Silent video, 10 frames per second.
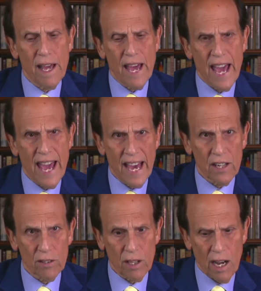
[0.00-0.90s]

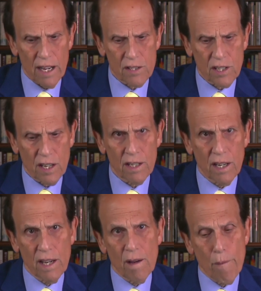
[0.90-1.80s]
analyzing
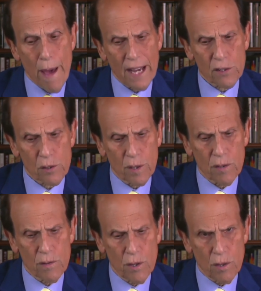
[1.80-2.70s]

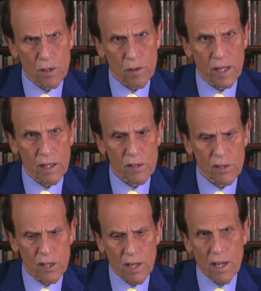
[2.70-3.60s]
maximum
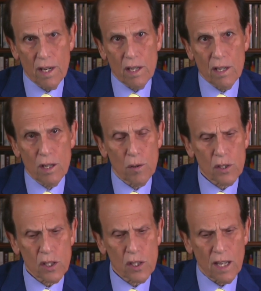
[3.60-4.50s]
nutrients,
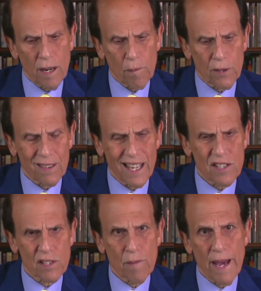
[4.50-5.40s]
using up the least
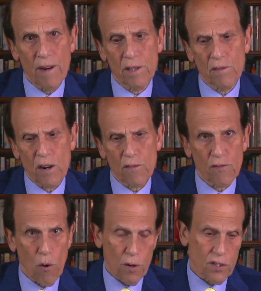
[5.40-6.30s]
amount of our
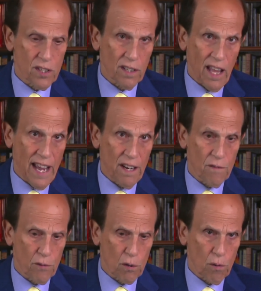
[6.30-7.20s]
forest and land
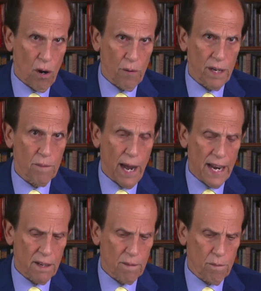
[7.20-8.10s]
for growing my
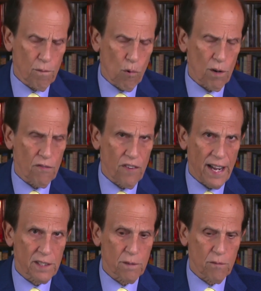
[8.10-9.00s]
more
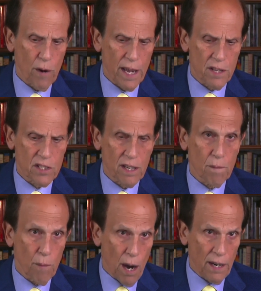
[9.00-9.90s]
effective ways and
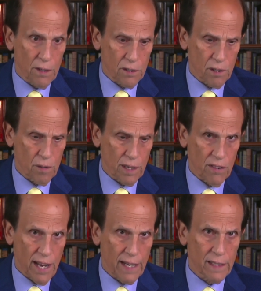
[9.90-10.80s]
monitoring
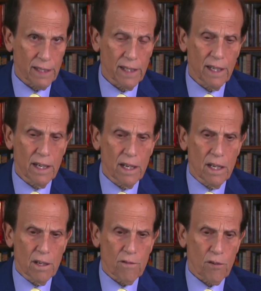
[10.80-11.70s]
that
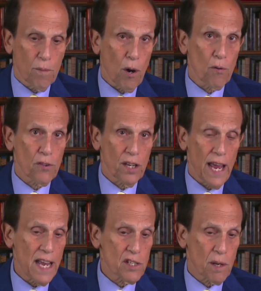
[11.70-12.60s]
for both an
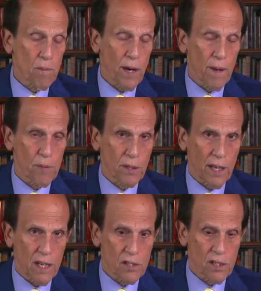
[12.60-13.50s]
aging population